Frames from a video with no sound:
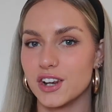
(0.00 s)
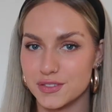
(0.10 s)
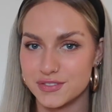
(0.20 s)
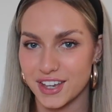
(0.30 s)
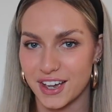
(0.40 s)

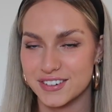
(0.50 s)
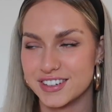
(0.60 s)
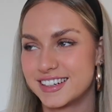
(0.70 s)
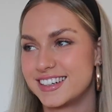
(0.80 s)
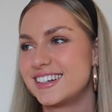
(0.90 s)
love you.
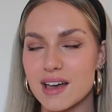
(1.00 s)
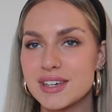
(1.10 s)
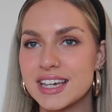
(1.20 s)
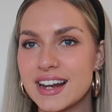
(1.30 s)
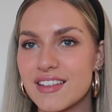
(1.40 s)
I
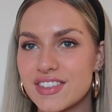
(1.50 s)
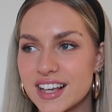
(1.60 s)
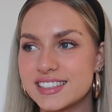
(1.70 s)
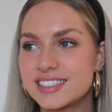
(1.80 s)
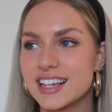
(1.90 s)
mean,
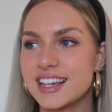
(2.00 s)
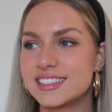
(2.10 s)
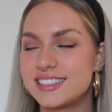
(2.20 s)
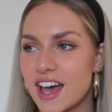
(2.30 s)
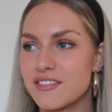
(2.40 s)
this
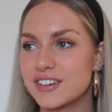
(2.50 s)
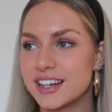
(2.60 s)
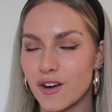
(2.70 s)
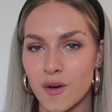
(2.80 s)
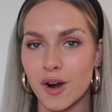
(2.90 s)
is
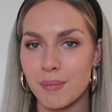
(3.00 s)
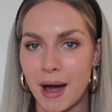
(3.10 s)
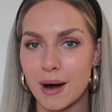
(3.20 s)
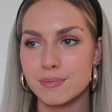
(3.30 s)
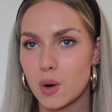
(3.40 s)
definitely all
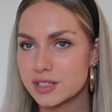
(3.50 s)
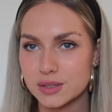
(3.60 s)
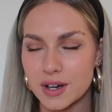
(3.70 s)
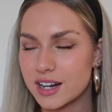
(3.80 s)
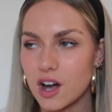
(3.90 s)
about, what's the
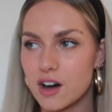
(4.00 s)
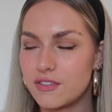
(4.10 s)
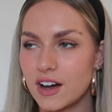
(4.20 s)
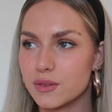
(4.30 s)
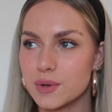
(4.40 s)
word? I can't
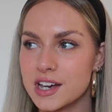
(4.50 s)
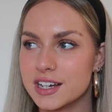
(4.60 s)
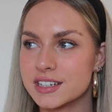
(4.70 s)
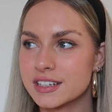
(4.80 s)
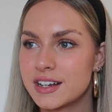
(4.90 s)
find the word.